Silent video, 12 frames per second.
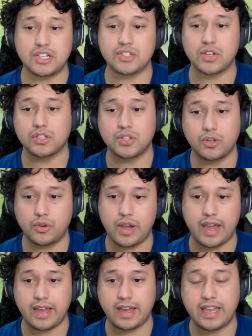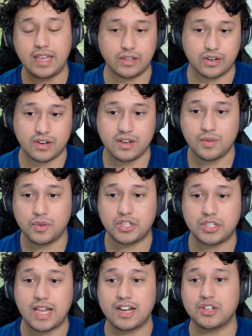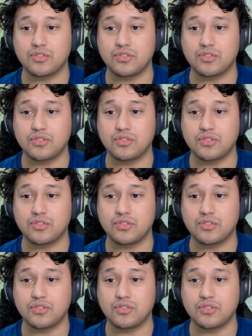is also a healer, which is actually